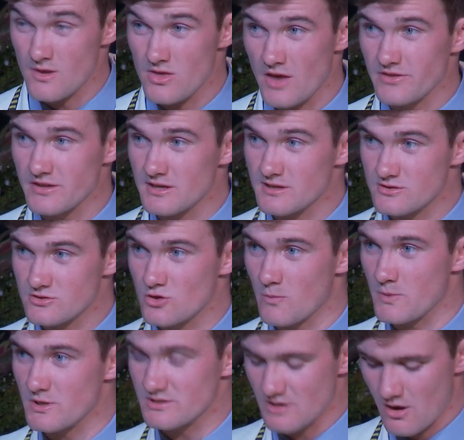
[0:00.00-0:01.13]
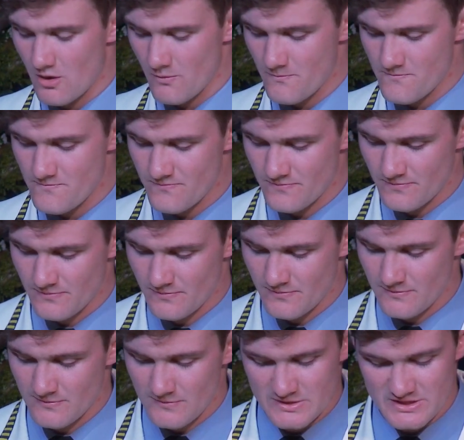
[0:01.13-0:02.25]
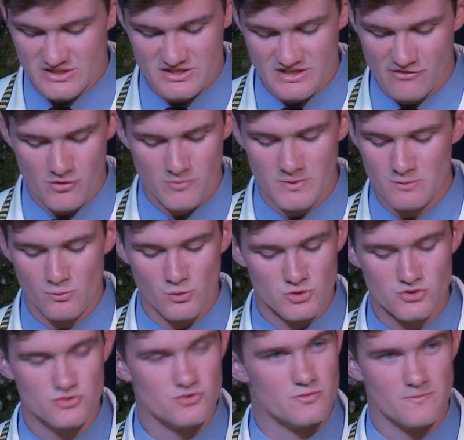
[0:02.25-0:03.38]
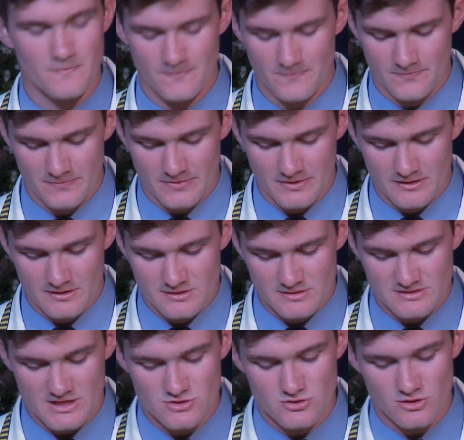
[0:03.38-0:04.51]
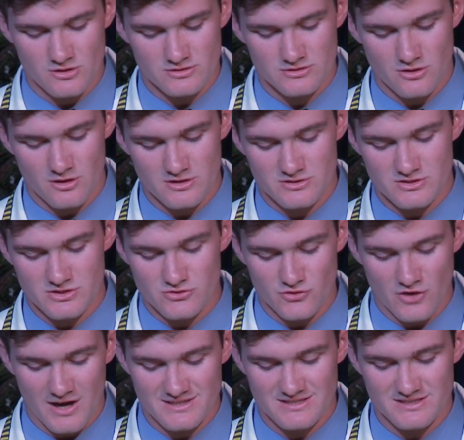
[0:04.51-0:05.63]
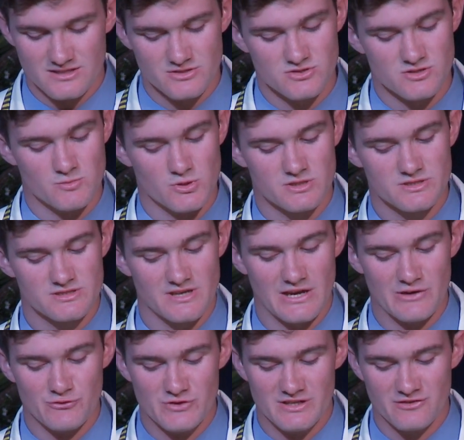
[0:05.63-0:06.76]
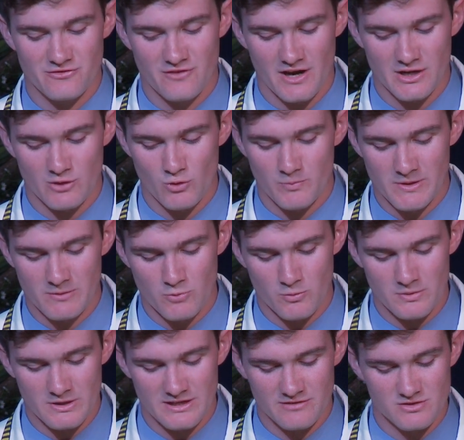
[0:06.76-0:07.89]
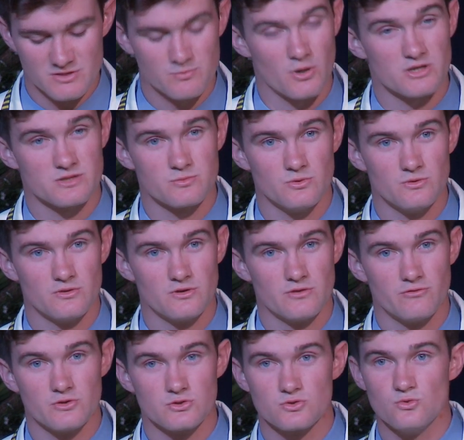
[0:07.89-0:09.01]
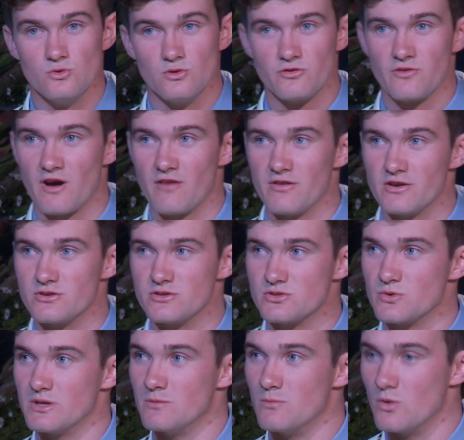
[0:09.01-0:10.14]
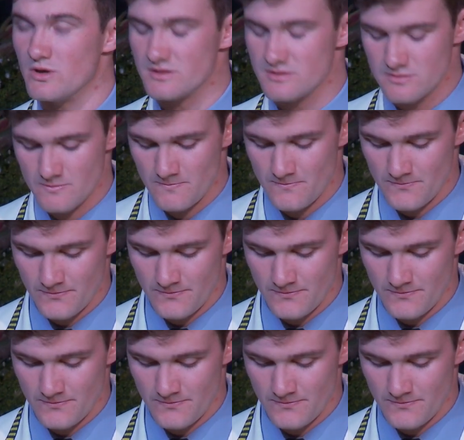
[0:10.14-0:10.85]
Nothing can stop us now. This has never been more true. St. Charles College is writing history books and redefining what people believe is possible for a school of 520 boys.